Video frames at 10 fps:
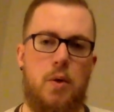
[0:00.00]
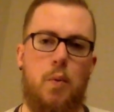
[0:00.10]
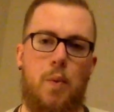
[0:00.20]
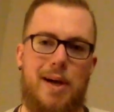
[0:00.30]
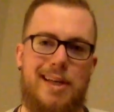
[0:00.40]

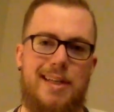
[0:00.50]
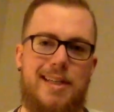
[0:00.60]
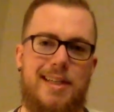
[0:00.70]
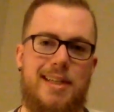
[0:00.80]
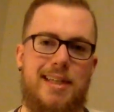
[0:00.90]

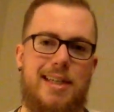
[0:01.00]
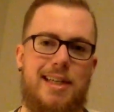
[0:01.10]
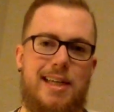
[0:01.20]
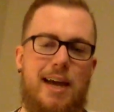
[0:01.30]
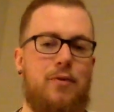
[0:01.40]
What
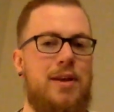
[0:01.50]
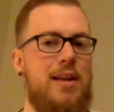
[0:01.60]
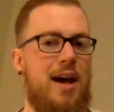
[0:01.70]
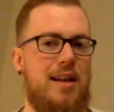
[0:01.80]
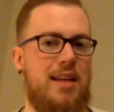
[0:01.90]
have we
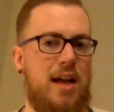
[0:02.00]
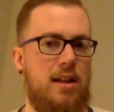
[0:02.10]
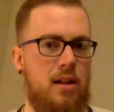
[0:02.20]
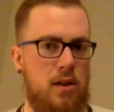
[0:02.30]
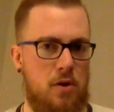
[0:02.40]
not
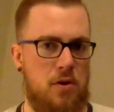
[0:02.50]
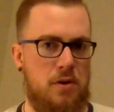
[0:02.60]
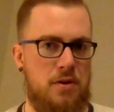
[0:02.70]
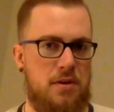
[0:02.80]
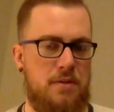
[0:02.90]
yet
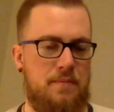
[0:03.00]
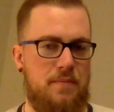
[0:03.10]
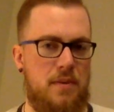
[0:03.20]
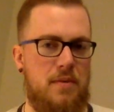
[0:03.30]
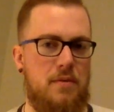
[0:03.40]
learned
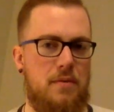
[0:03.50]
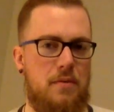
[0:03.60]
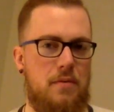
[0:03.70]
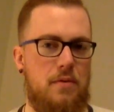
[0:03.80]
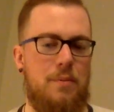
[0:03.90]

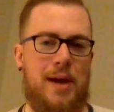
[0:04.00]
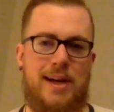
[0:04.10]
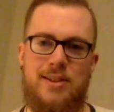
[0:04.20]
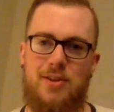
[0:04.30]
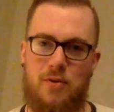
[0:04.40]
from
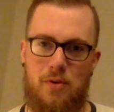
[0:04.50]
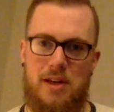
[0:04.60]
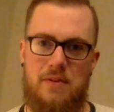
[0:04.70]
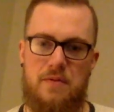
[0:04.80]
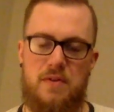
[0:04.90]
past
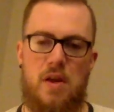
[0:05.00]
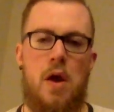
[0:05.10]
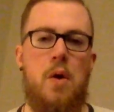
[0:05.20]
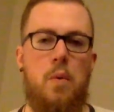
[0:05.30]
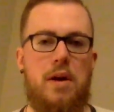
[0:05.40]
griefs?
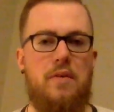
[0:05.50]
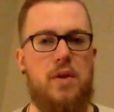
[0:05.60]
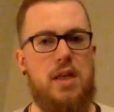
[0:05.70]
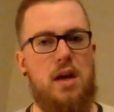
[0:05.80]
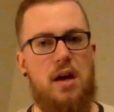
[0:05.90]
What have
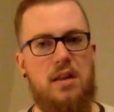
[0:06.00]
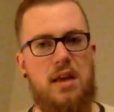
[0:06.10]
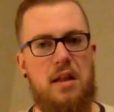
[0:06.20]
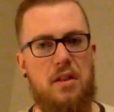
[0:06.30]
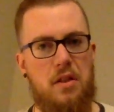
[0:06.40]
we not
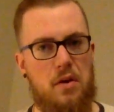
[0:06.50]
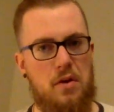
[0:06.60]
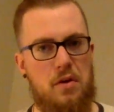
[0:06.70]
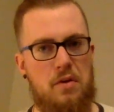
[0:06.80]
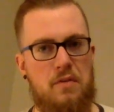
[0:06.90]
yet
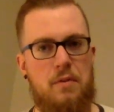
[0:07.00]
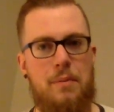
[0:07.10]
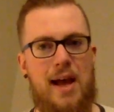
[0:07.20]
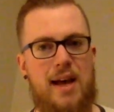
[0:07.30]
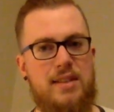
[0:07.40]
learned from
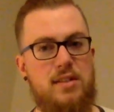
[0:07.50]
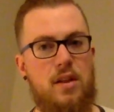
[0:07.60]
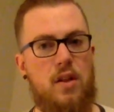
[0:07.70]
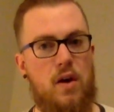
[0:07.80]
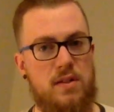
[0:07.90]
past
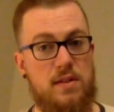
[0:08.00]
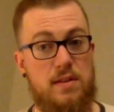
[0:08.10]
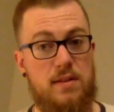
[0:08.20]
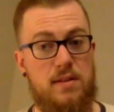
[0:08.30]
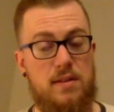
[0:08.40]

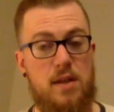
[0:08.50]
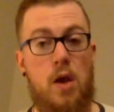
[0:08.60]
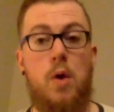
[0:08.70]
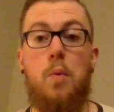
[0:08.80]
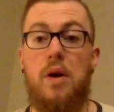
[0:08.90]
losses?
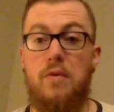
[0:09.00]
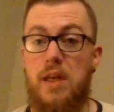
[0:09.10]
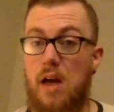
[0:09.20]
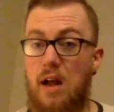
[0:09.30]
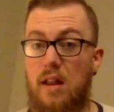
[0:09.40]
What have we
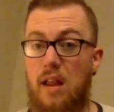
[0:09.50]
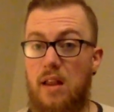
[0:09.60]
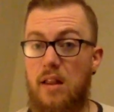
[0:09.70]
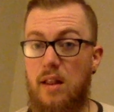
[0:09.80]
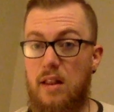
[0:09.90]
not
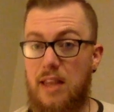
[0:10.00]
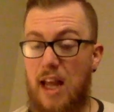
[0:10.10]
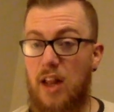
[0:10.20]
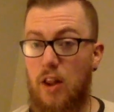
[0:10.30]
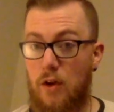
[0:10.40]

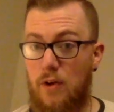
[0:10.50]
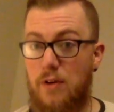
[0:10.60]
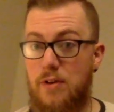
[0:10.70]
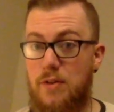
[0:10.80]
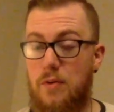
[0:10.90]
yet
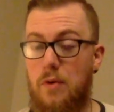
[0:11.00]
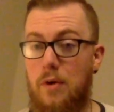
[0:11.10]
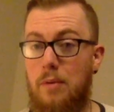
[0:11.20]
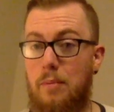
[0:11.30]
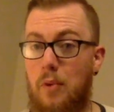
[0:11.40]
learned
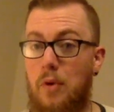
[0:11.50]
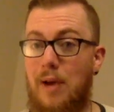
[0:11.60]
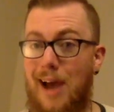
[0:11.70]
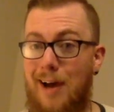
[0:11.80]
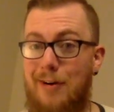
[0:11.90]
or
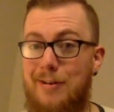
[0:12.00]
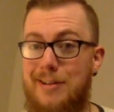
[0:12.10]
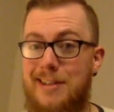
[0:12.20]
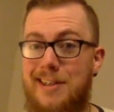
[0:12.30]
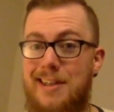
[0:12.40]
borne
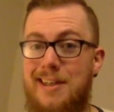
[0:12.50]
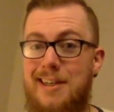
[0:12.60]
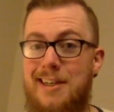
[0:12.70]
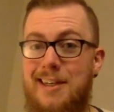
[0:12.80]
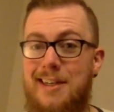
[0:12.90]
out
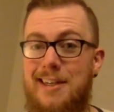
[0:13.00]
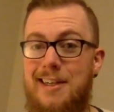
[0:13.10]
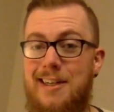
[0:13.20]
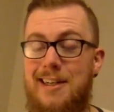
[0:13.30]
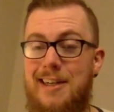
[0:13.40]

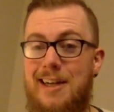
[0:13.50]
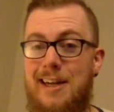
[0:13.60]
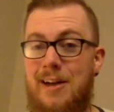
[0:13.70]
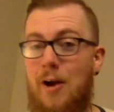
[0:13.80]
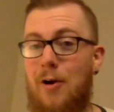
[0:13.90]

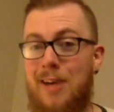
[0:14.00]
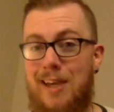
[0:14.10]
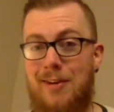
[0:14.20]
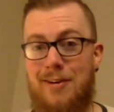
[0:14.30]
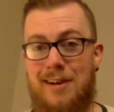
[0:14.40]
in our
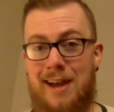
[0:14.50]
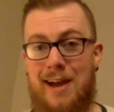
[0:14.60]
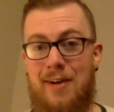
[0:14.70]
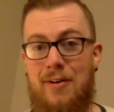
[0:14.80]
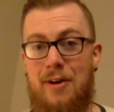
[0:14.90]
here and
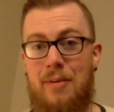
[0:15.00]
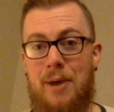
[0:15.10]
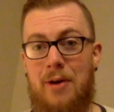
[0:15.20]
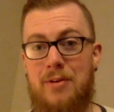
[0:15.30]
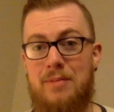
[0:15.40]
now
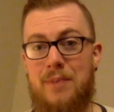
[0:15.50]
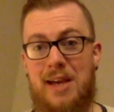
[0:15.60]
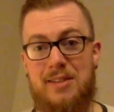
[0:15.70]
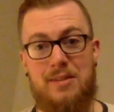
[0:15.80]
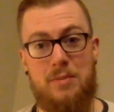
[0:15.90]
about
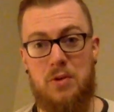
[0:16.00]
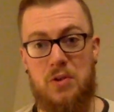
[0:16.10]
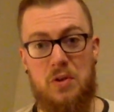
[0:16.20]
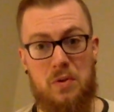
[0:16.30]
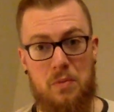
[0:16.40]
past
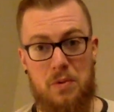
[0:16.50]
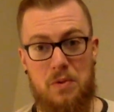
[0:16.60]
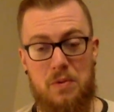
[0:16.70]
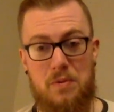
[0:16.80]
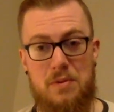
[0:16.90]
emotional
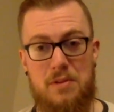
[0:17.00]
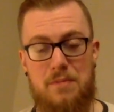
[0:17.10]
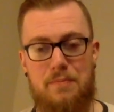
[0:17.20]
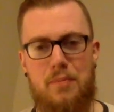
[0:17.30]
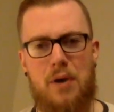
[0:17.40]
wounds?
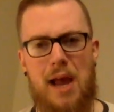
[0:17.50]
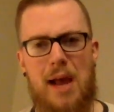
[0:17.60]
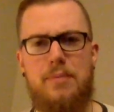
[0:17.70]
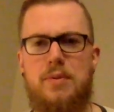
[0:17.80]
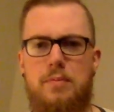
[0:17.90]

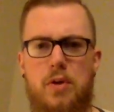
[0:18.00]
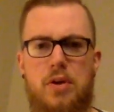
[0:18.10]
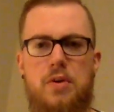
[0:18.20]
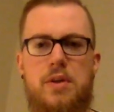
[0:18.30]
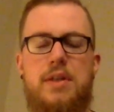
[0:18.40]
Perhaps
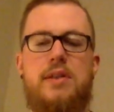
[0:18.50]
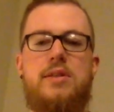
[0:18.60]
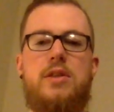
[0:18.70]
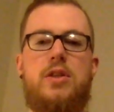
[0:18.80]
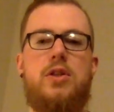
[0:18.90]

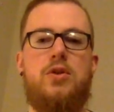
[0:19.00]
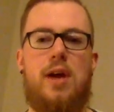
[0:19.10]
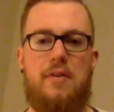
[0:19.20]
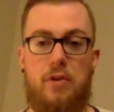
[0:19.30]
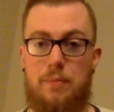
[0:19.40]
Mercury's
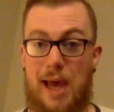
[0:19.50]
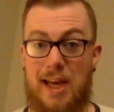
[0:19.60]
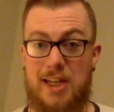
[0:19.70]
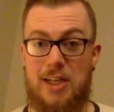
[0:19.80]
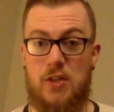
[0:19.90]
travel
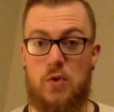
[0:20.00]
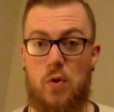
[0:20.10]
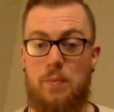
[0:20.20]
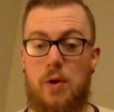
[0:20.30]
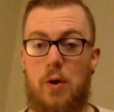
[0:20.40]
back into
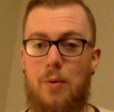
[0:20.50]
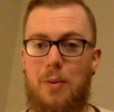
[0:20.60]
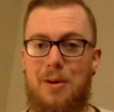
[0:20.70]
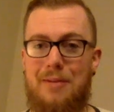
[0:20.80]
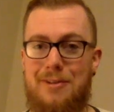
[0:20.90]
Scorpio
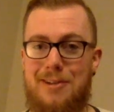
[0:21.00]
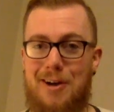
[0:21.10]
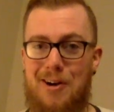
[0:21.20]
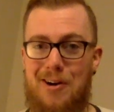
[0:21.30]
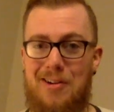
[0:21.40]
will give us
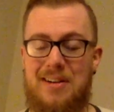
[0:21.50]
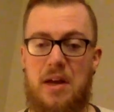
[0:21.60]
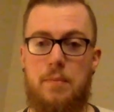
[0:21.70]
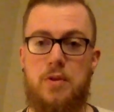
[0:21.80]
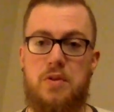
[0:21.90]
all an
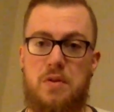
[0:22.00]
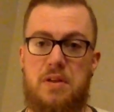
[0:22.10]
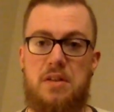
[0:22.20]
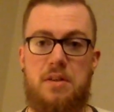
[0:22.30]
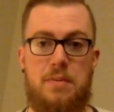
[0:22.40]

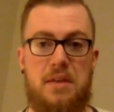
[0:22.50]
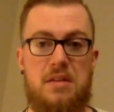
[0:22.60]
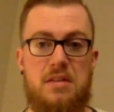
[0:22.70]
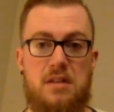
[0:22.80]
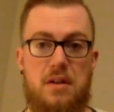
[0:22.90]
opportunity to be
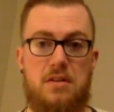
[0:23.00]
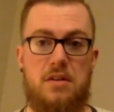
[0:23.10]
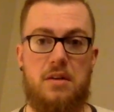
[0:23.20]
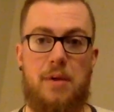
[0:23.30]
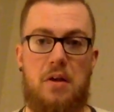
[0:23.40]

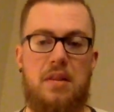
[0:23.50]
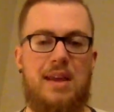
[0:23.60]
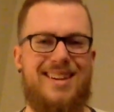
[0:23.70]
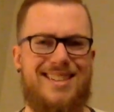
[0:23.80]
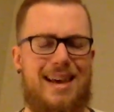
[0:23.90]
nostalgic about
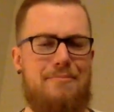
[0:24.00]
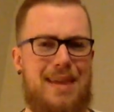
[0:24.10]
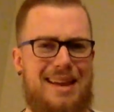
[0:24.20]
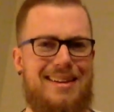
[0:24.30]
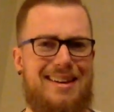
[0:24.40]
things that
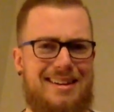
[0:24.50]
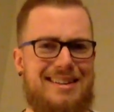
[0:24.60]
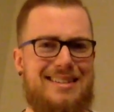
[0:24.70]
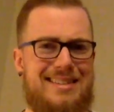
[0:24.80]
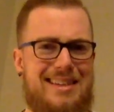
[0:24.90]
may not
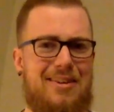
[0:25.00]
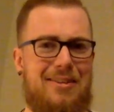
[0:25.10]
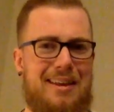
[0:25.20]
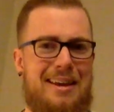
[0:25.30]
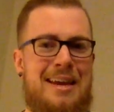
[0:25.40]

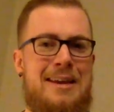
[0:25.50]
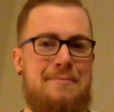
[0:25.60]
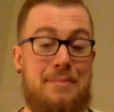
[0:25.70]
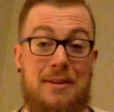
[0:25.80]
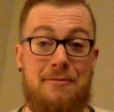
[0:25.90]
necessarily
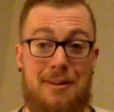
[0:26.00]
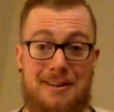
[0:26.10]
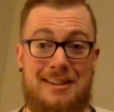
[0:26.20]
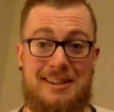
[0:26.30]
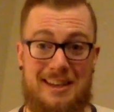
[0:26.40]
be
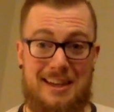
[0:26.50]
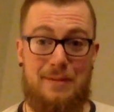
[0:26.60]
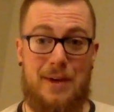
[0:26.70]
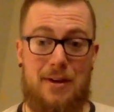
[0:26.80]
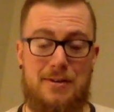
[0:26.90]
fun to think
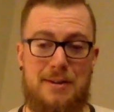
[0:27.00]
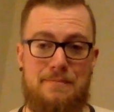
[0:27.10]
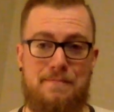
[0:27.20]
about,